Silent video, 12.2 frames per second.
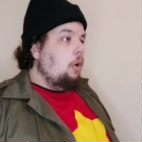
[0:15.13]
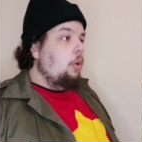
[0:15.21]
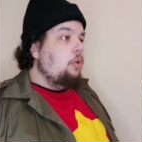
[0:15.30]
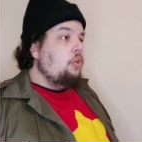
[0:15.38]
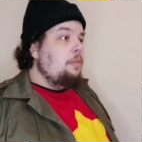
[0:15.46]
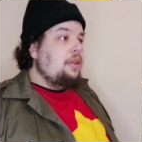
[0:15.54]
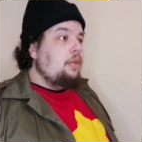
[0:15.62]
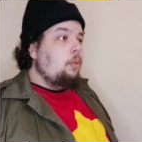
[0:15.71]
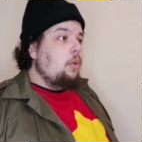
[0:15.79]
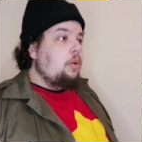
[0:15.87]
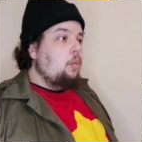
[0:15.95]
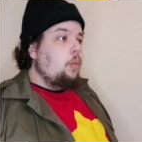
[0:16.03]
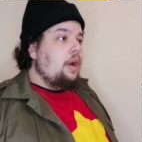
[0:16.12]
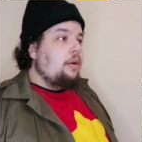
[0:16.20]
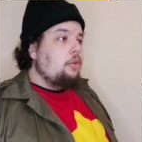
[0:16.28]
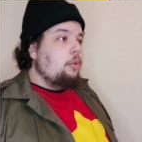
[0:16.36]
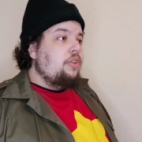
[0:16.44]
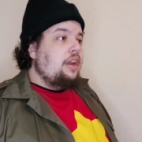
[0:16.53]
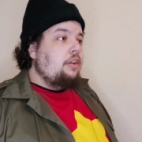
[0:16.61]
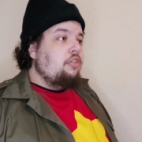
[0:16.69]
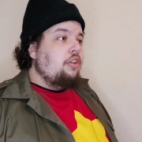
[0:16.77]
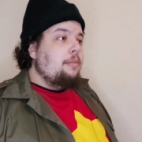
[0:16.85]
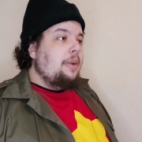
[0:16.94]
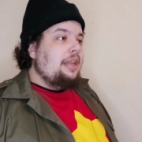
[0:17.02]
Oh, you mean the one where those
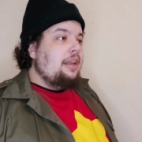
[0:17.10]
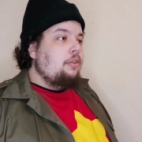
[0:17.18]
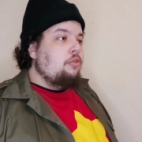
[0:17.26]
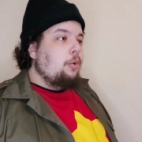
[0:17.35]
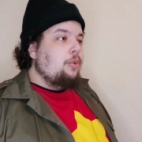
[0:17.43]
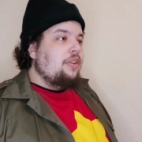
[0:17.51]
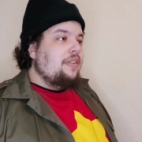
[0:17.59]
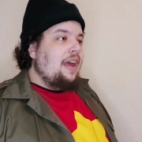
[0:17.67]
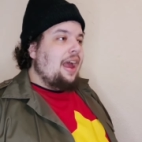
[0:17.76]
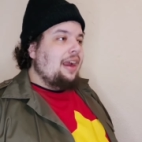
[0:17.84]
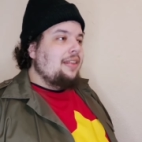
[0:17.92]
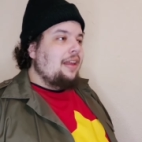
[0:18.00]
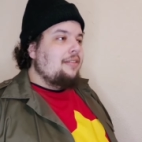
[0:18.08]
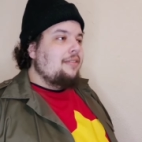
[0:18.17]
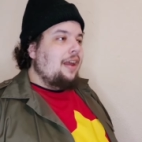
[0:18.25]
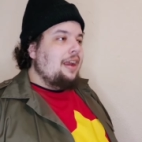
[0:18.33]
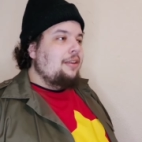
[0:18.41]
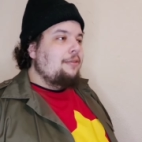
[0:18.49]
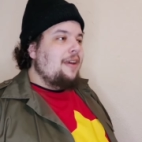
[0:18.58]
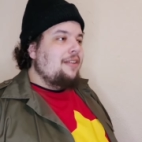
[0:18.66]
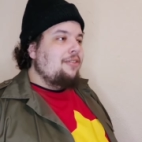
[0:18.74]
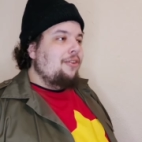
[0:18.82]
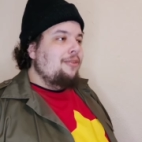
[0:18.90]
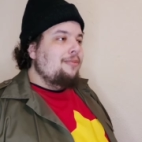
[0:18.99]
ancient mining drones attack that science vessel?